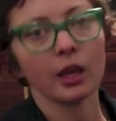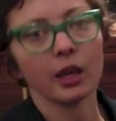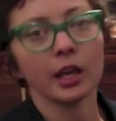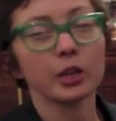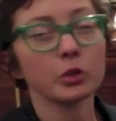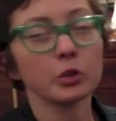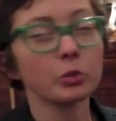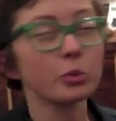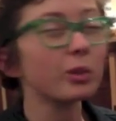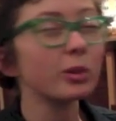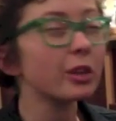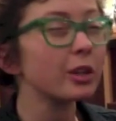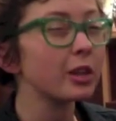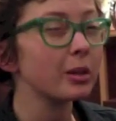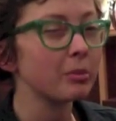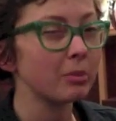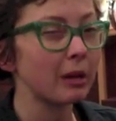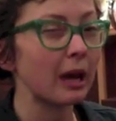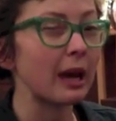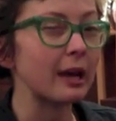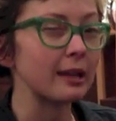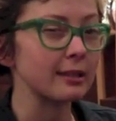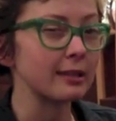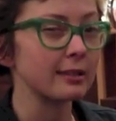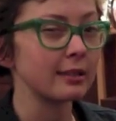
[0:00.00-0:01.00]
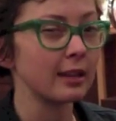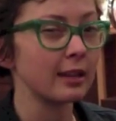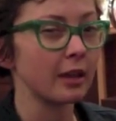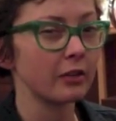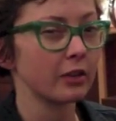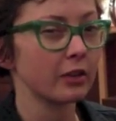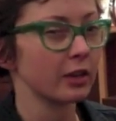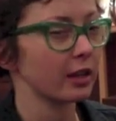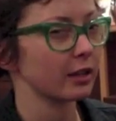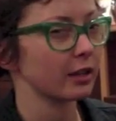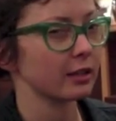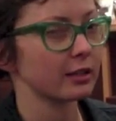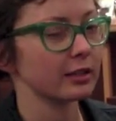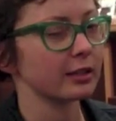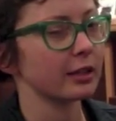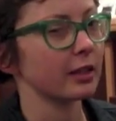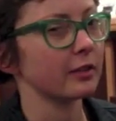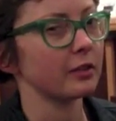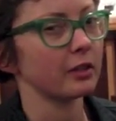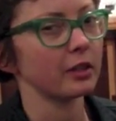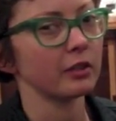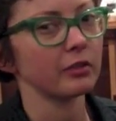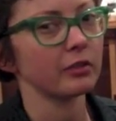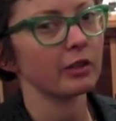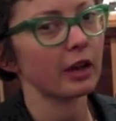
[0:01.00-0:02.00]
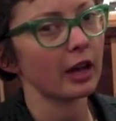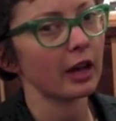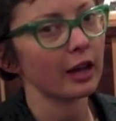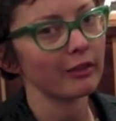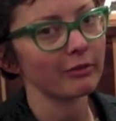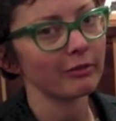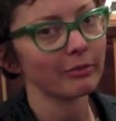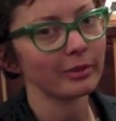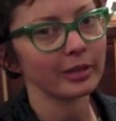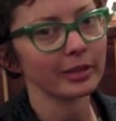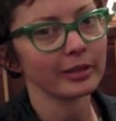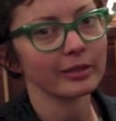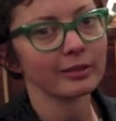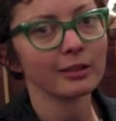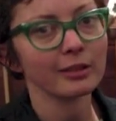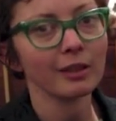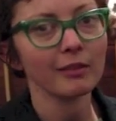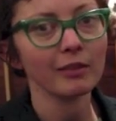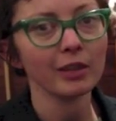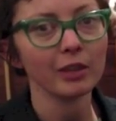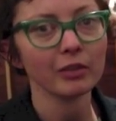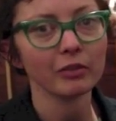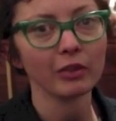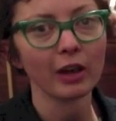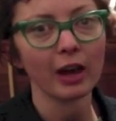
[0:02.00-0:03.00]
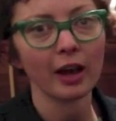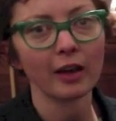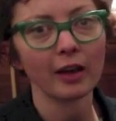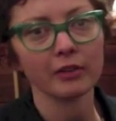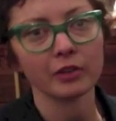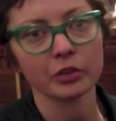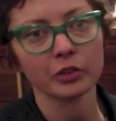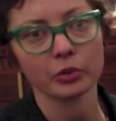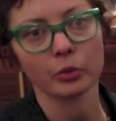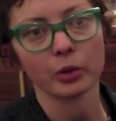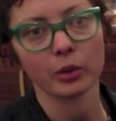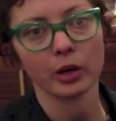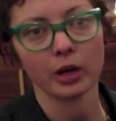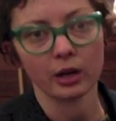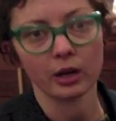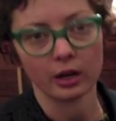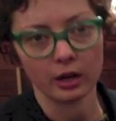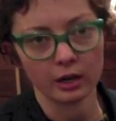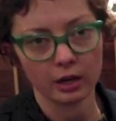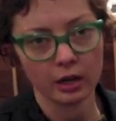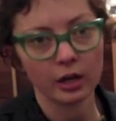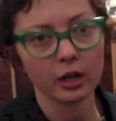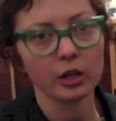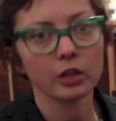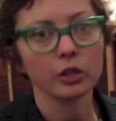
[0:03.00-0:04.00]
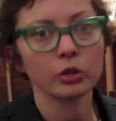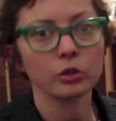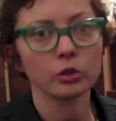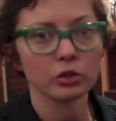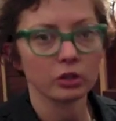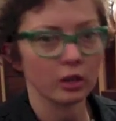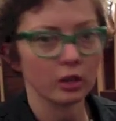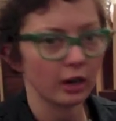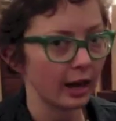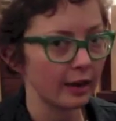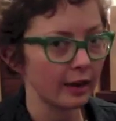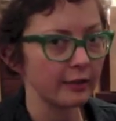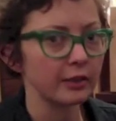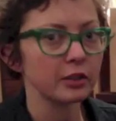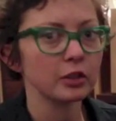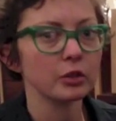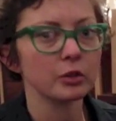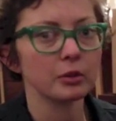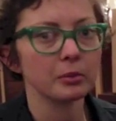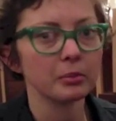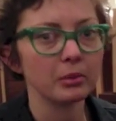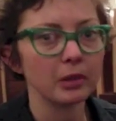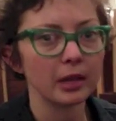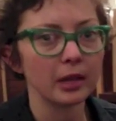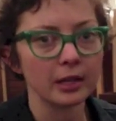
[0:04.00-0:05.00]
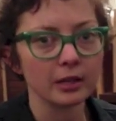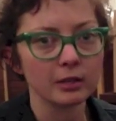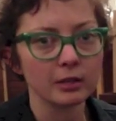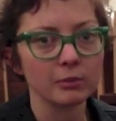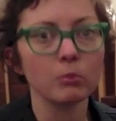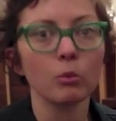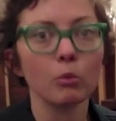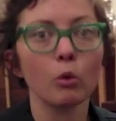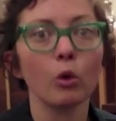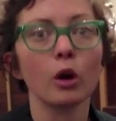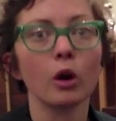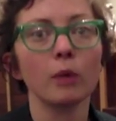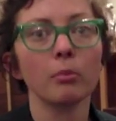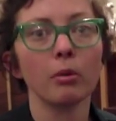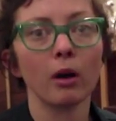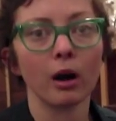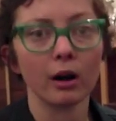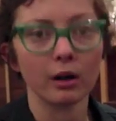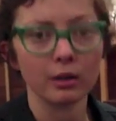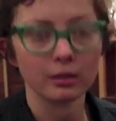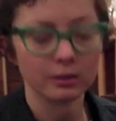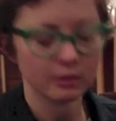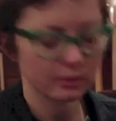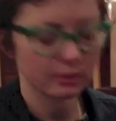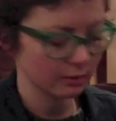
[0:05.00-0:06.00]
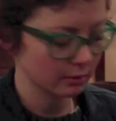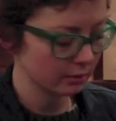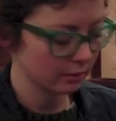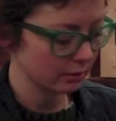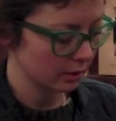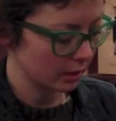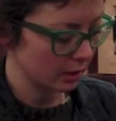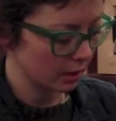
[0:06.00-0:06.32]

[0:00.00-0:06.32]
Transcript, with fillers: It's really best never to get to 75 because 75 is where you start having to replace more parts.